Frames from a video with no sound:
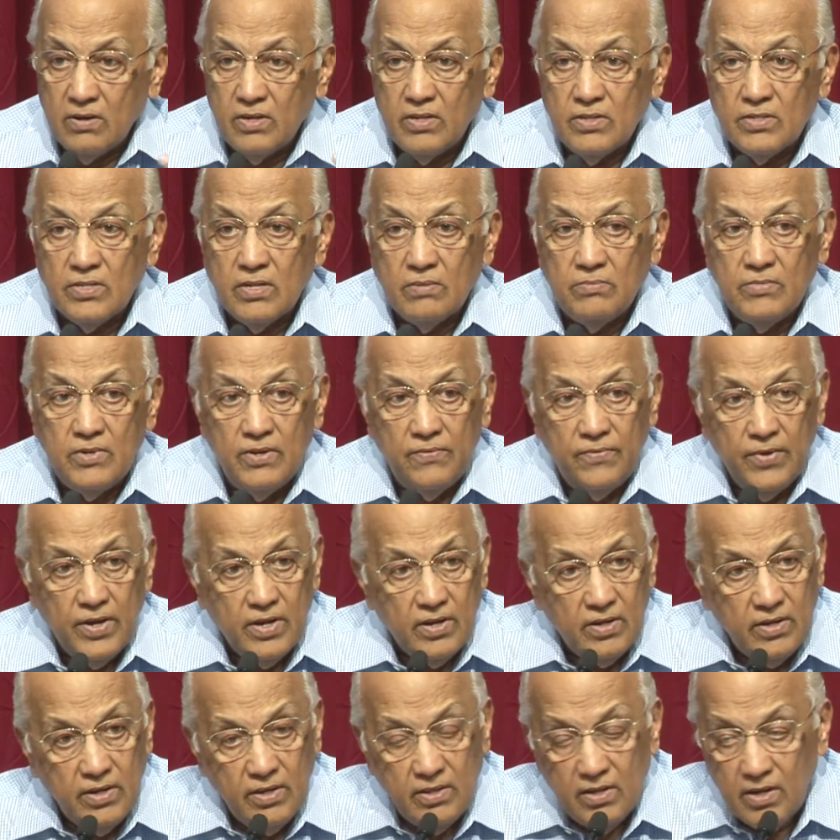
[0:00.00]
in some
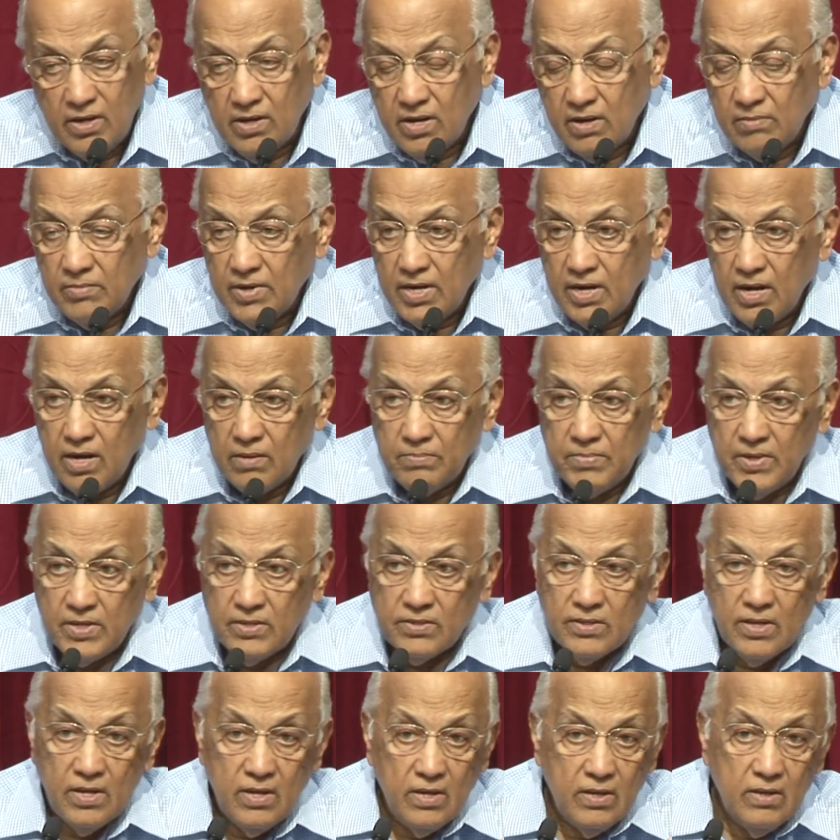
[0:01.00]
difficulty, they'll come and help
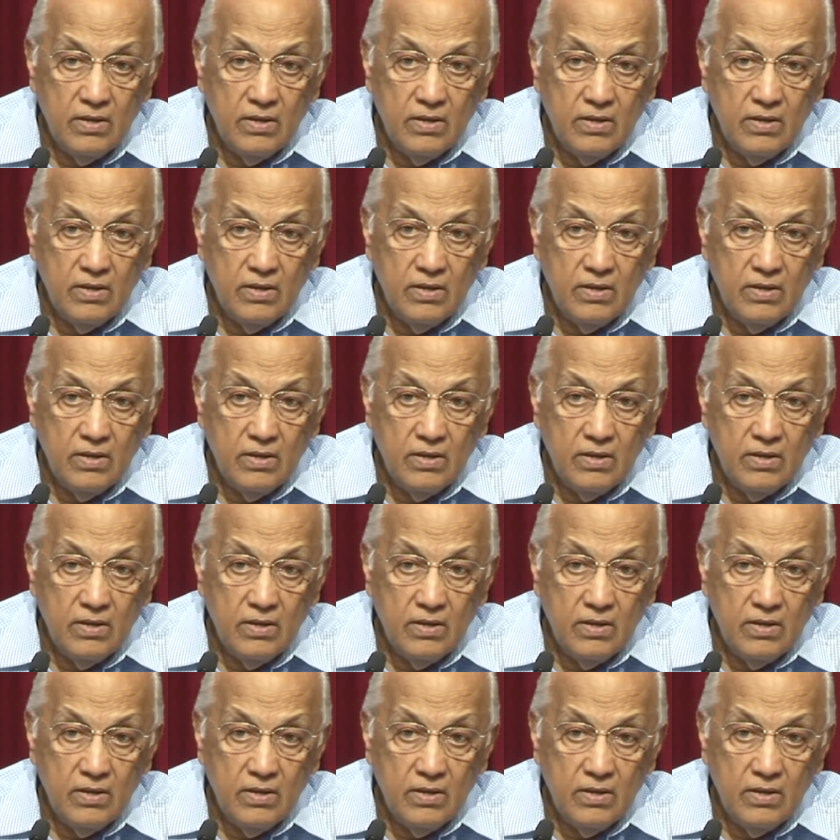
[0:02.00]
us.